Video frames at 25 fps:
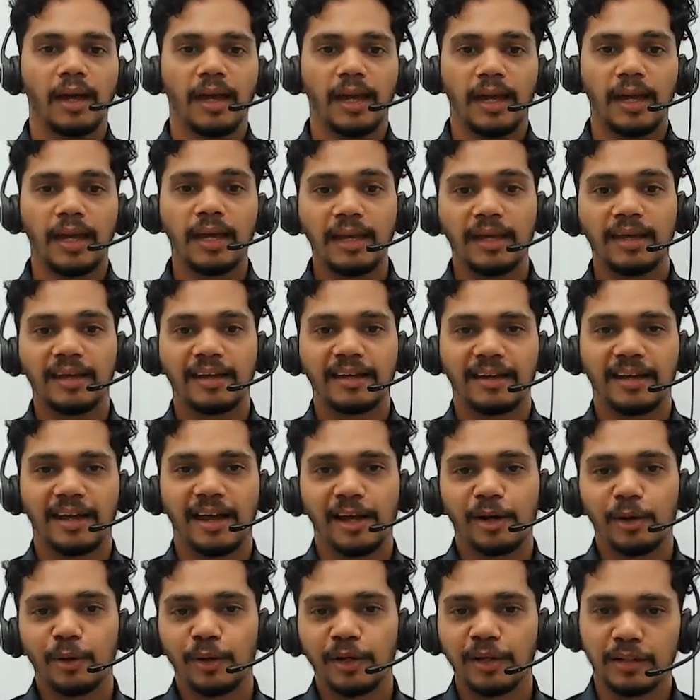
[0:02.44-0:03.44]
Hey,
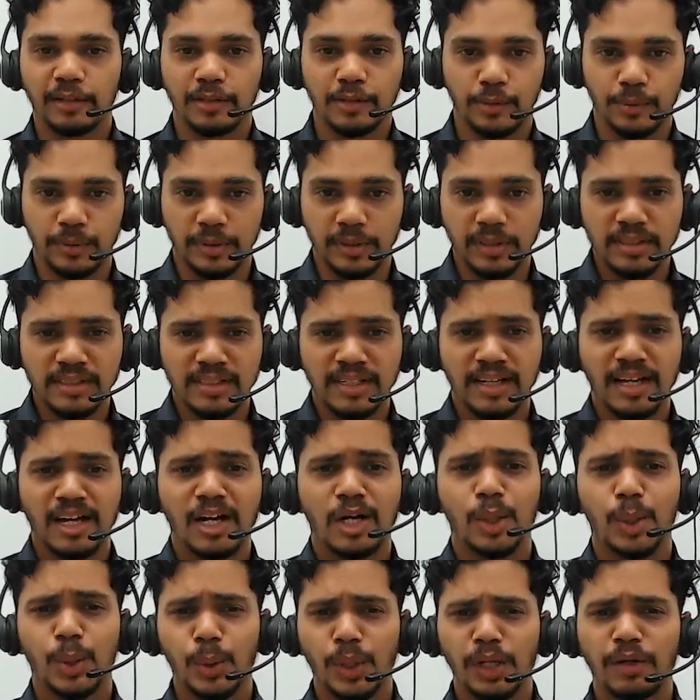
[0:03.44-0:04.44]
hello dear students.
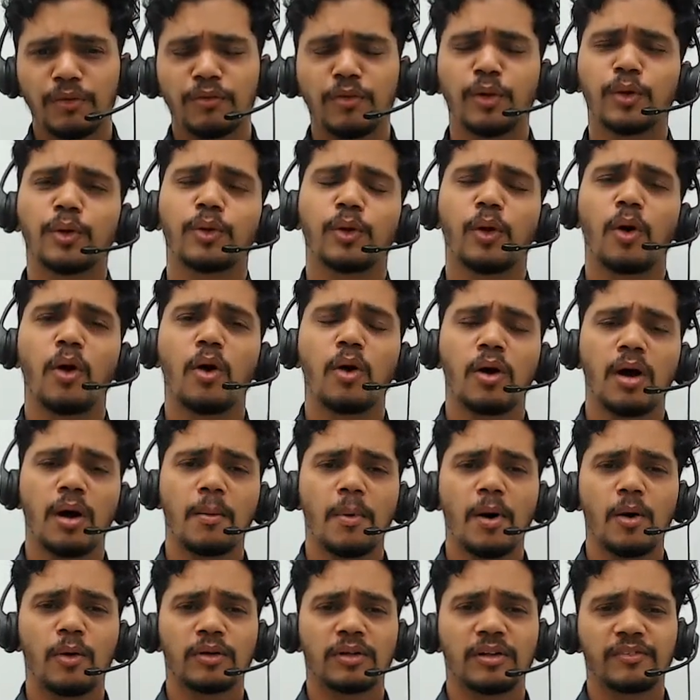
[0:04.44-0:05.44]
Today we will talk
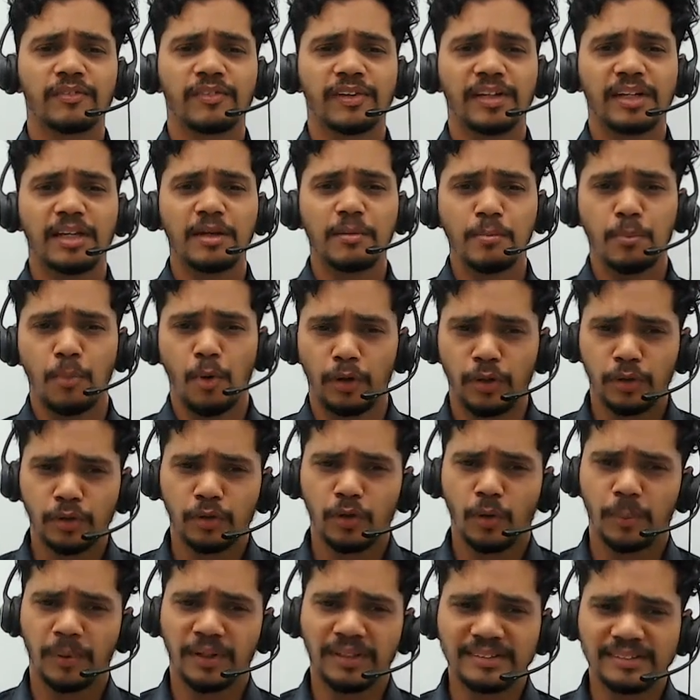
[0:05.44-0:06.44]
about a very important
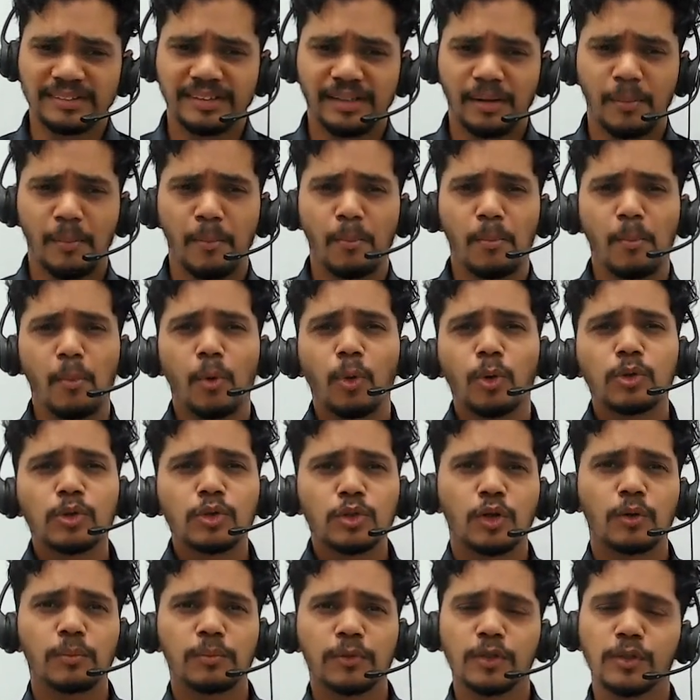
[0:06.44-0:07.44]
topics. Most
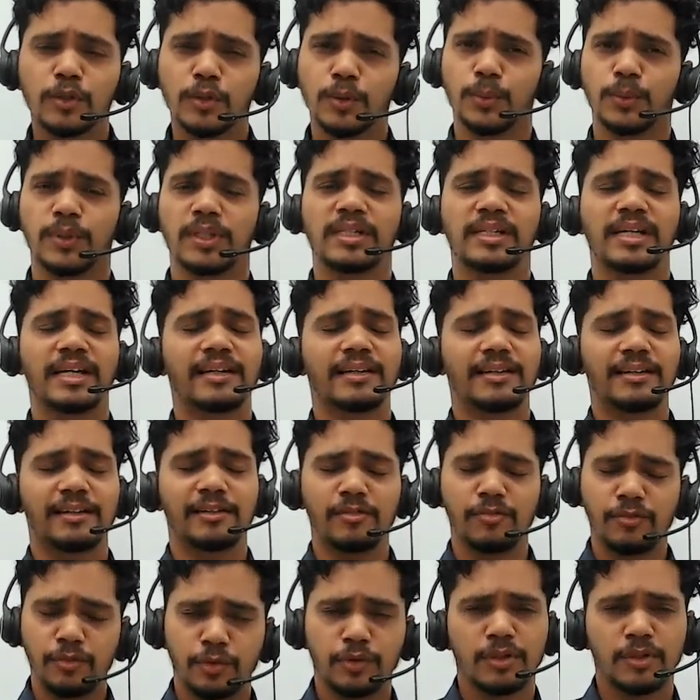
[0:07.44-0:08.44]
of the students get
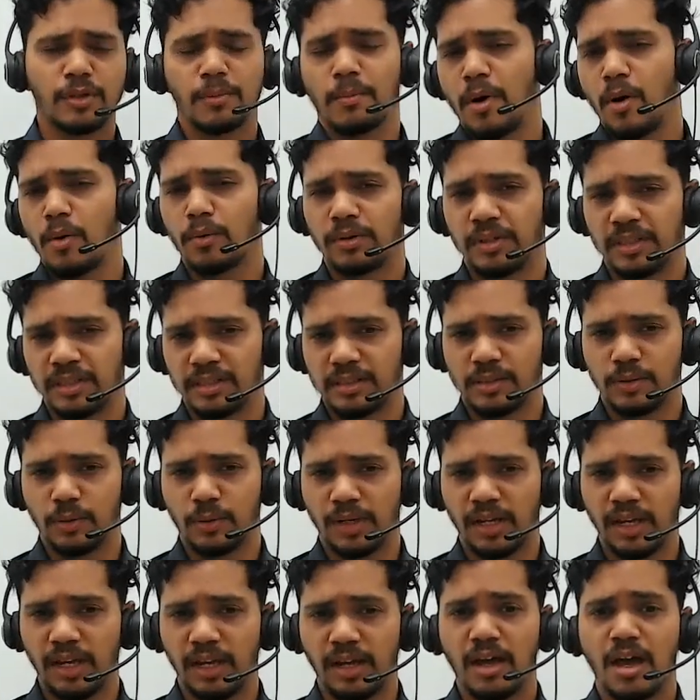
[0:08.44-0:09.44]
confused about this.
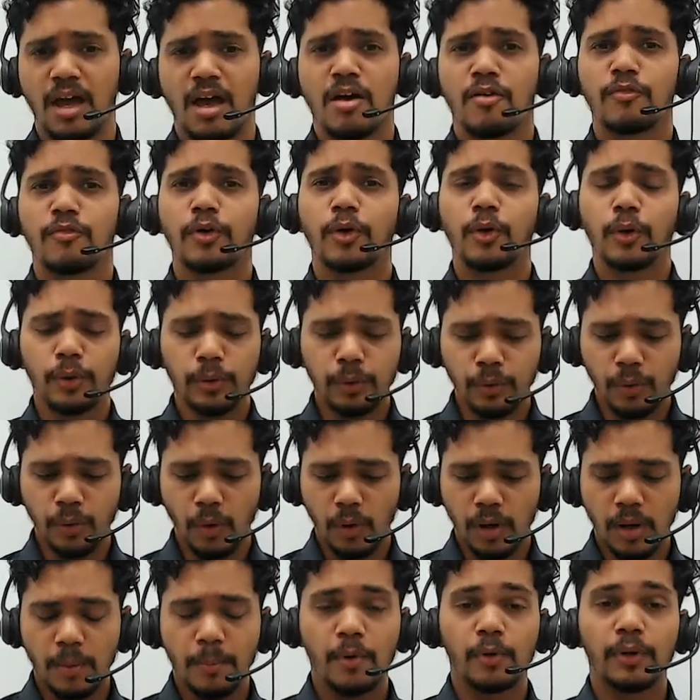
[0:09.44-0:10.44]
Okay, we're going to
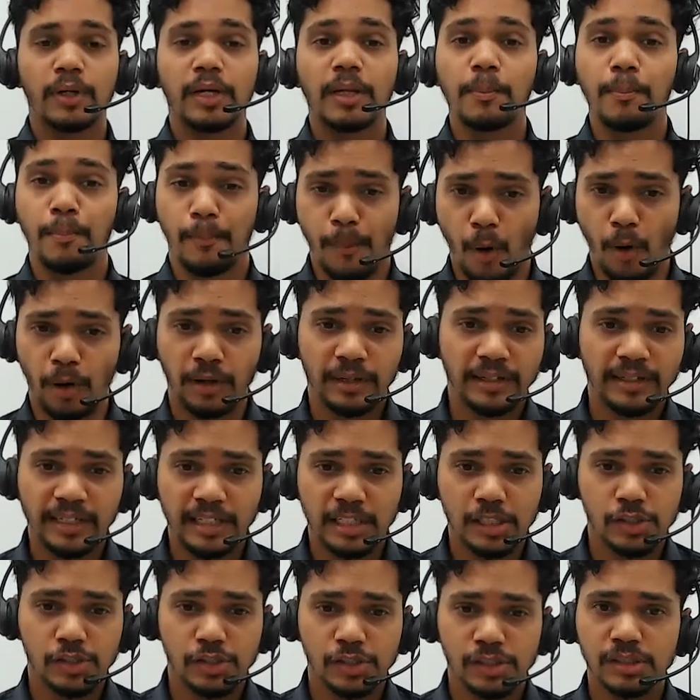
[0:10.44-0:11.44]
talk about the
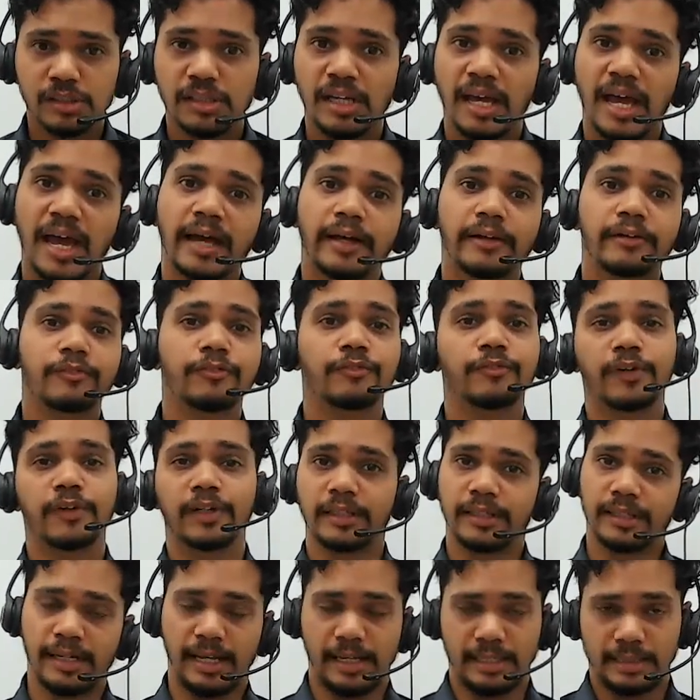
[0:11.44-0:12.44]
pollination and
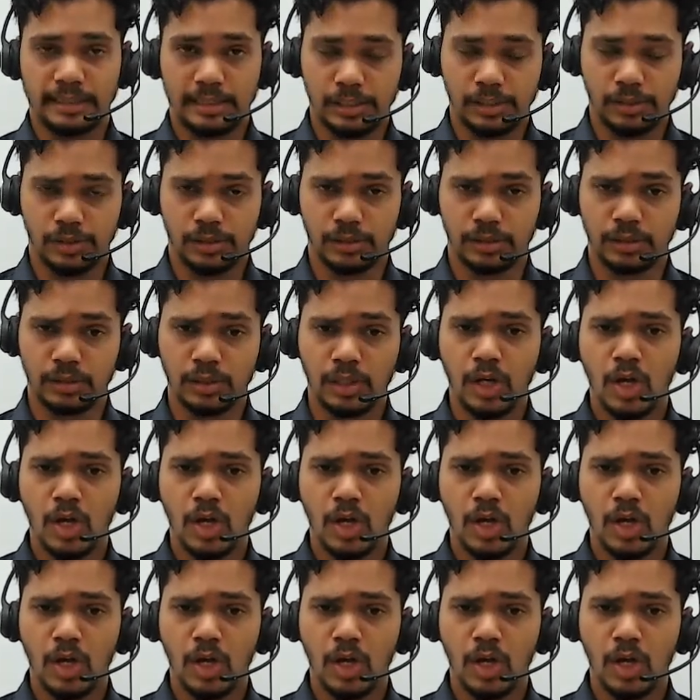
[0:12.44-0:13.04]
fertilization.